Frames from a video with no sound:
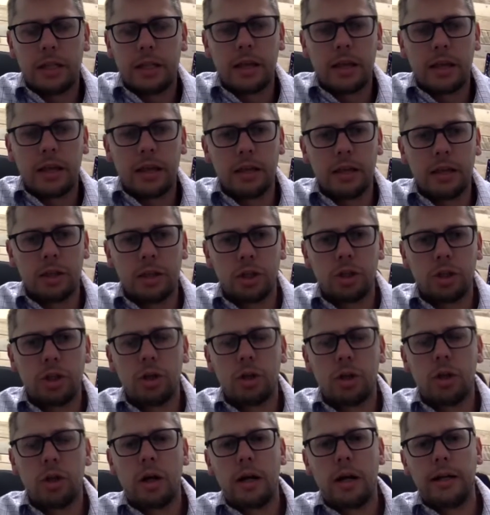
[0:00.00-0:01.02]
I think it's such a
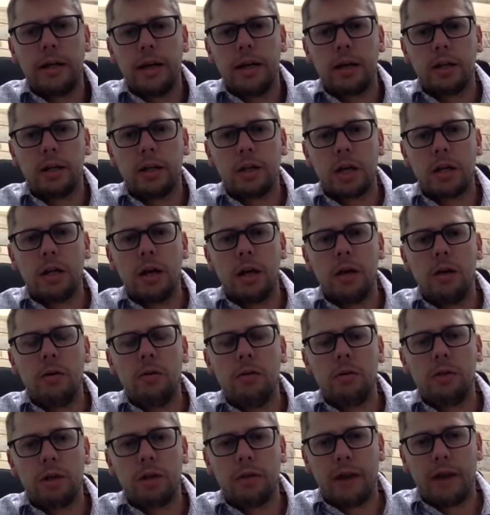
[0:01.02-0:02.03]
good idea, because I know,
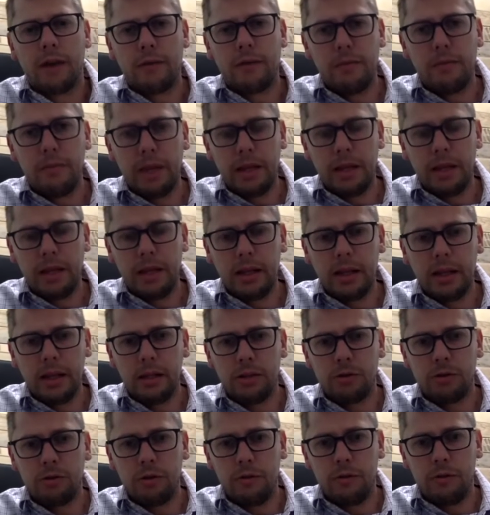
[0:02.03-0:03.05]
sort of having been in the
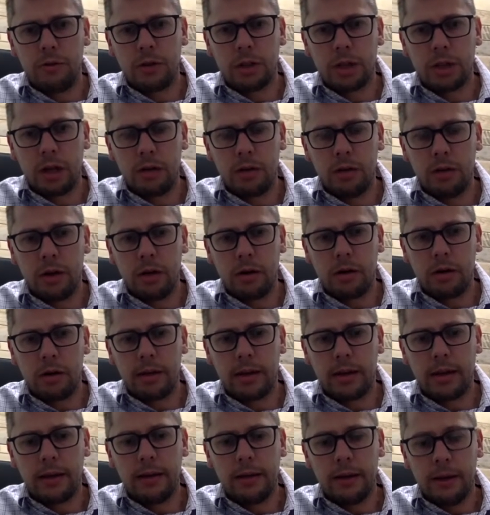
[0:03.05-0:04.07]
industry for so long, I
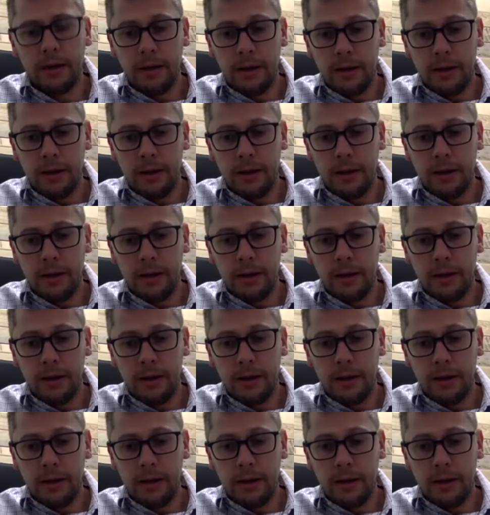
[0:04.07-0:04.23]
think,